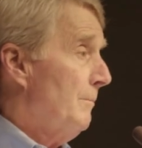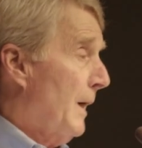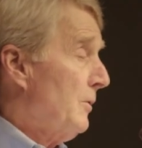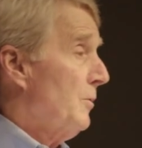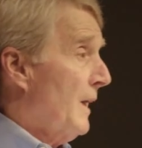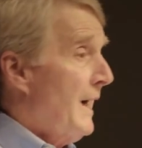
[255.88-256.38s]

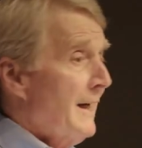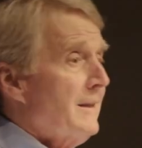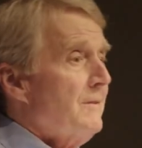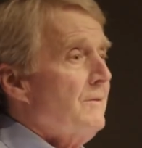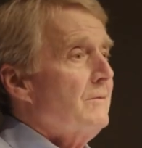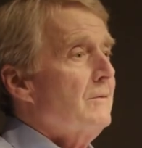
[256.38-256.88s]
Mike
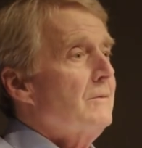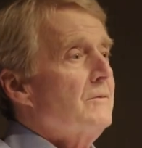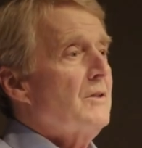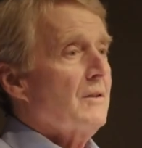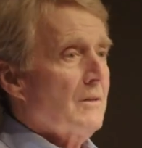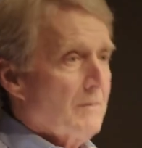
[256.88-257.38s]
Dukakis
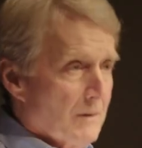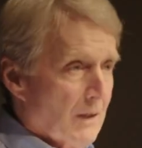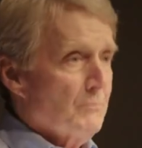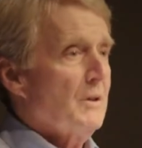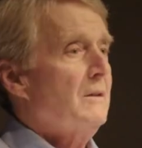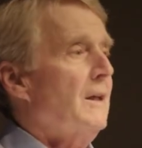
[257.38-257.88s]
just
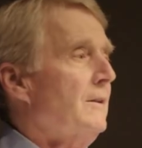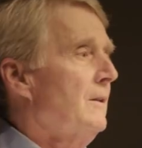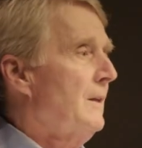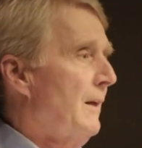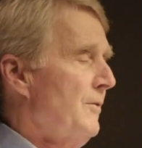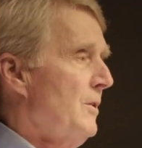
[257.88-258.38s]
got
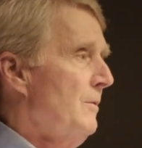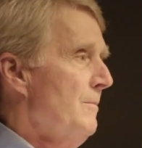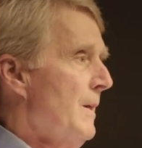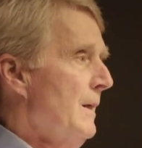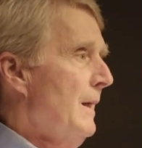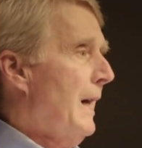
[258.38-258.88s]
reelected governor.
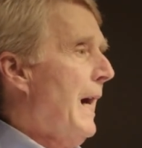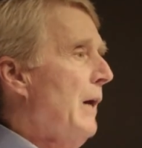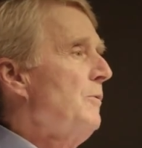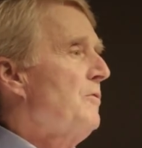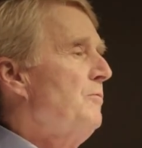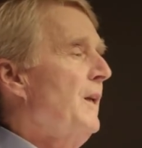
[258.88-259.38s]

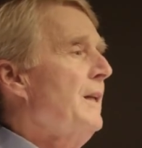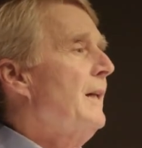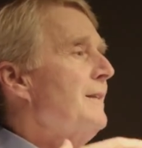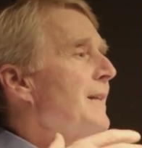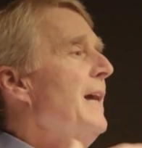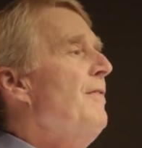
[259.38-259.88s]
I was
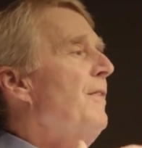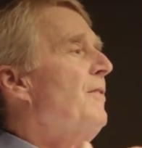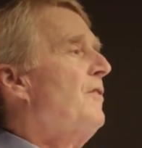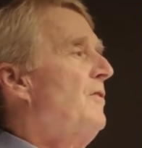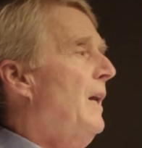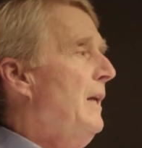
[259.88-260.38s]
running a tenth
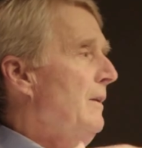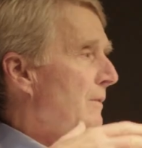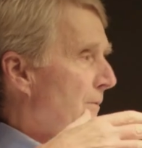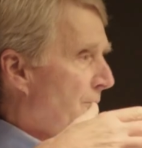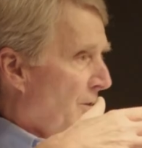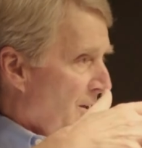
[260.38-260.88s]
of the
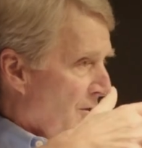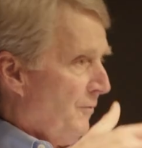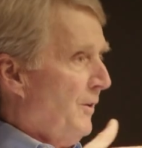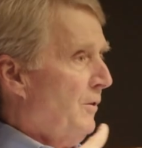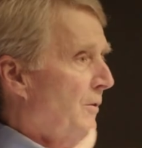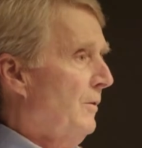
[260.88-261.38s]
state for his
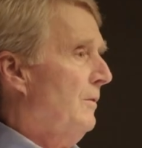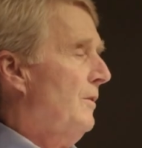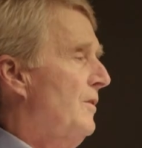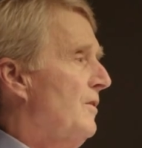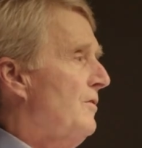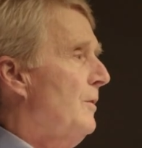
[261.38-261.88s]
field
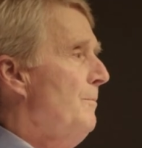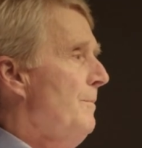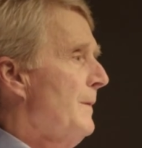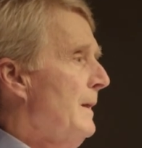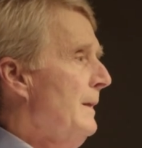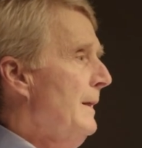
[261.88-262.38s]

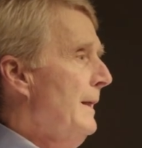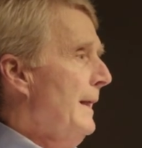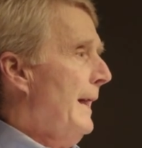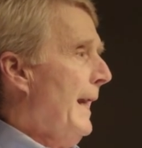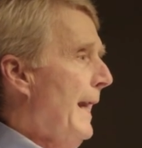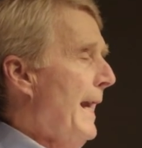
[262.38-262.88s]
system,
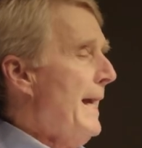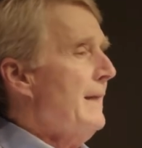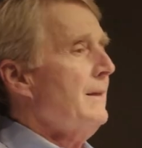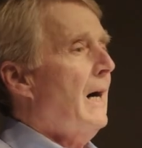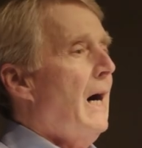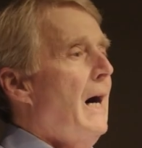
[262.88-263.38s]

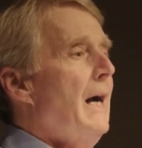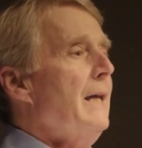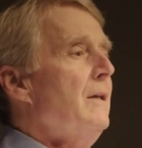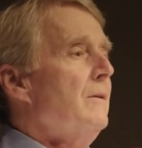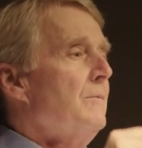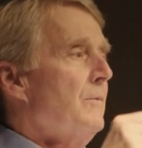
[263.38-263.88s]
and
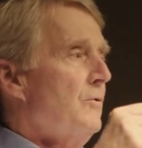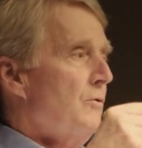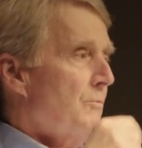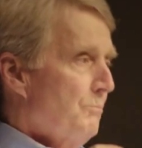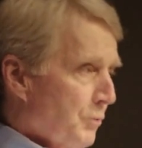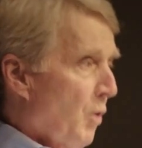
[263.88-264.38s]
I
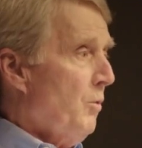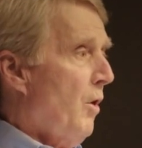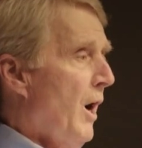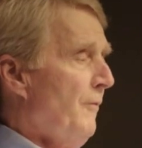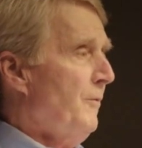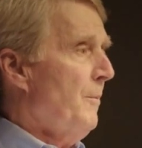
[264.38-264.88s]
broke
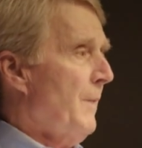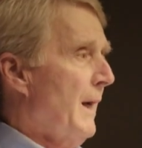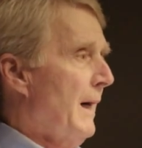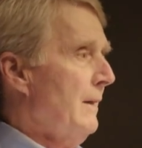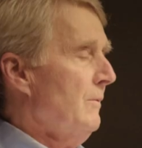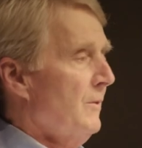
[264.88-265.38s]
off from
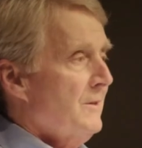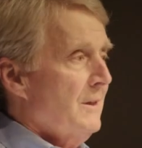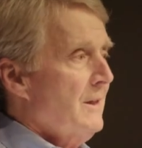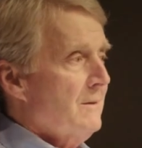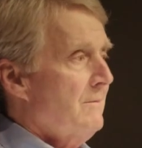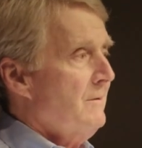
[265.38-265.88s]
that, or
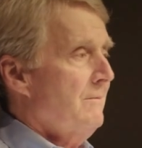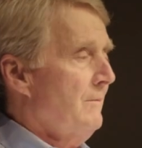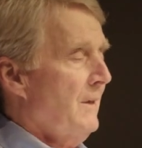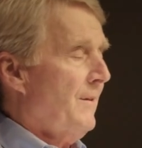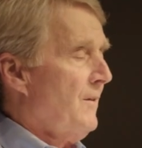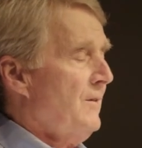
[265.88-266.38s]
did it
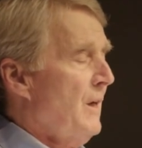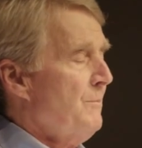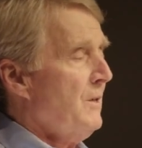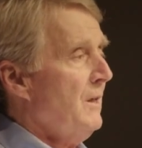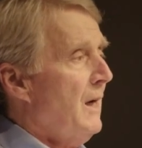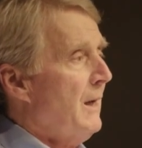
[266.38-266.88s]
at the
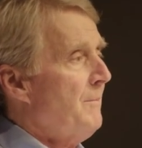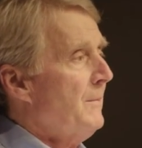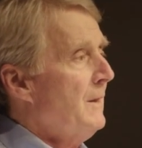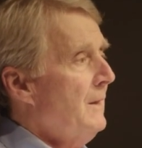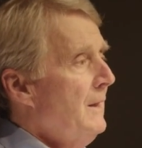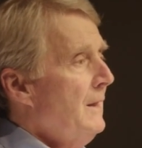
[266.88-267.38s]
same time,